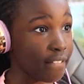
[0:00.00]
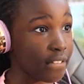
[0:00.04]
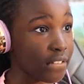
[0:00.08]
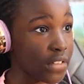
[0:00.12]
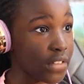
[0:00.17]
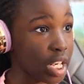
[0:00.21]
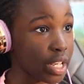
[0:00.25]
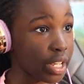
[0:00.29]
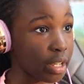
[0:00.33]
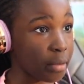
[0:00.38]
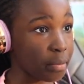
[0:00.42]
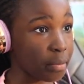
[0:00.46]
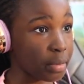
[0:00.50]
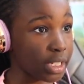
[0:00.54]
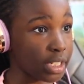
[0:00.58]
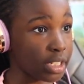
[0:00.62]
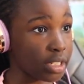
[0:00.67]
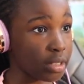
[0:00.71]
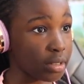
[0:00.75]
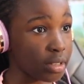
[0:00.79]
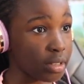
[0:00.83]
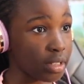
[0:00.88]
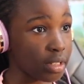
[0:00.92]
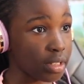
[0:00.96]
Okay, please.
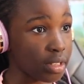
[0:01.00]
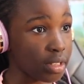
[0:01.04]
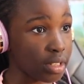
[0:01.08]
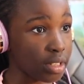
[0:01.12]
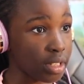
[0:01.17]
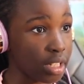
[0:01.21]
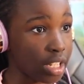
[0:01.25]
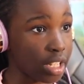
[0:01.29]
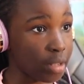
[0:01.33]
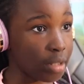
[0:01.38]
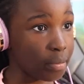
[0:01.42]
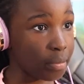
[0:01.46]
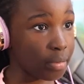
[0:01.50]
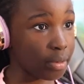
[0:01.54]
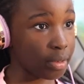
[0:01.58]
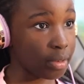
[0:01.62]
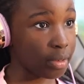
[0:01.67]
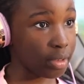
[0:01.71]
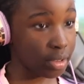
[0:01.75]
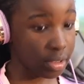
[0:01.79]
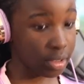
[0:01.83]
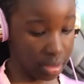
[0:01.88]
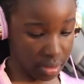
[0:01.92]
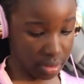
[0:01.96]
Um,
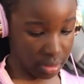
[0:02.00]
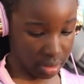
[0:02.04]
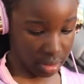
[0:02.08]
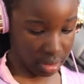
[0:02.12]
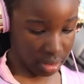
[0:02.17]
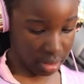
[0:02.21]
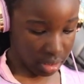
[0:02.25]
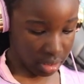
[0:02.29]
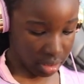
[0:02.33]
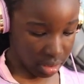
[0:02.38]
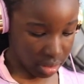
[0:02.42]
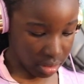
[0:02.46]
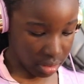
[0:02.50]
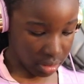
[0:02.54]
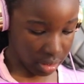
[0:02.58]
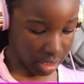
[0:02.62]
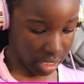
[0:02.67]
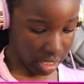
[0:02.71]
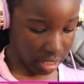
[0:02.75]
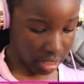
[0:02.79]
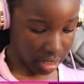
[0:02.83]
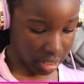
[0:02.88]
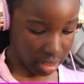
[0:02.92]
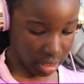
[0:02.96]
okay.